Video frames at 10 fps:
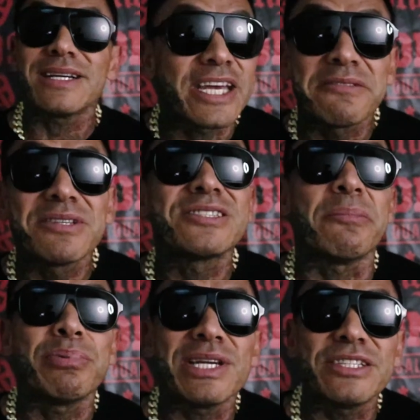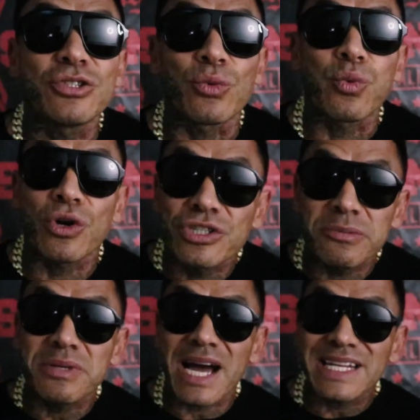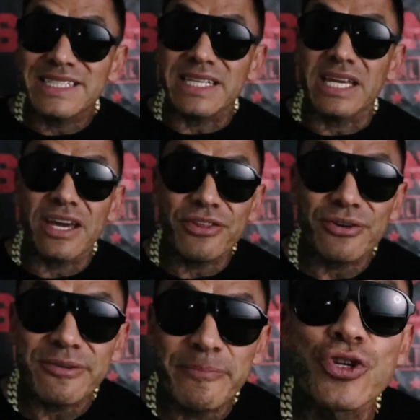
It gives us a place to worship God together.